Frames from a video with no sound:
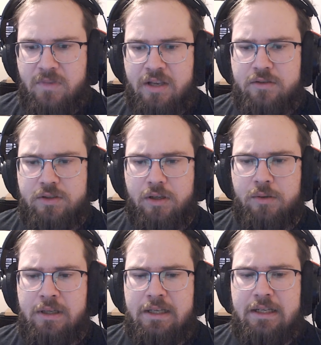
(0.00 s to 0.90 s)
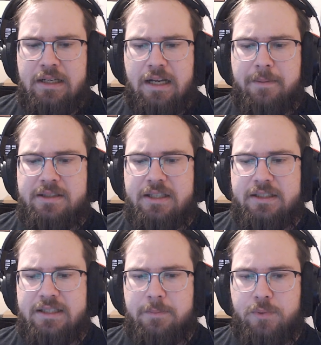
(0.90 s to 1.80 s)
So as an
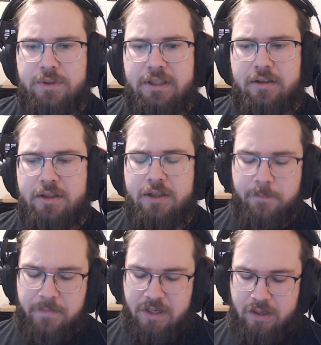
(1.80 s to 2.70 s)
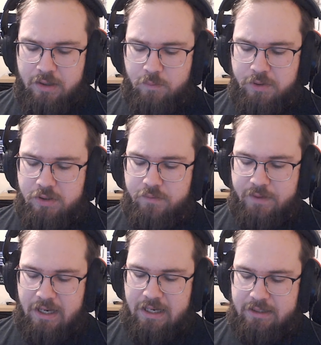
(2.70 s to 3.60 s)
example here, when you've
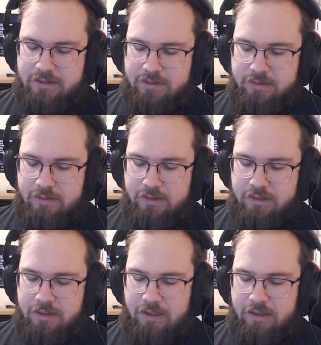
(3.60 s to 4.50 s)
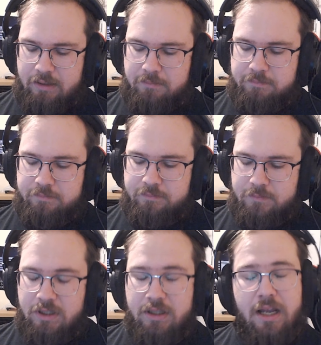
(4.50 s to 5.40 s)
got
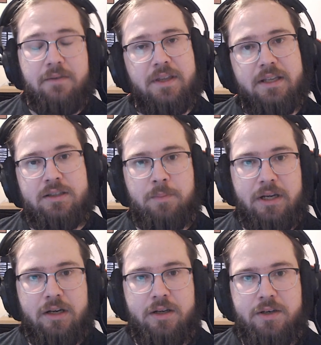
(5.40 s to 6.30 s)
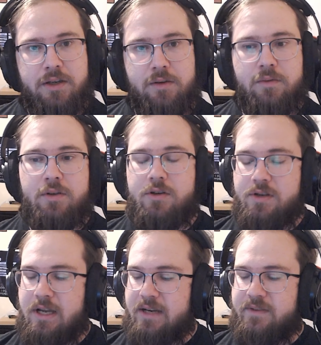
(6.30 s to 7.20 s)
a lot of things a player can do, you
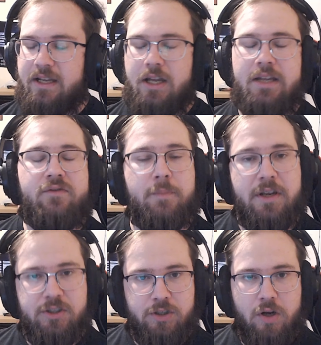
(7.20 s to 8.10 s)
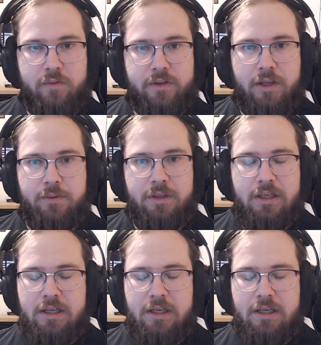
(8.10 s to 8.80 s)
can kind of get information overload.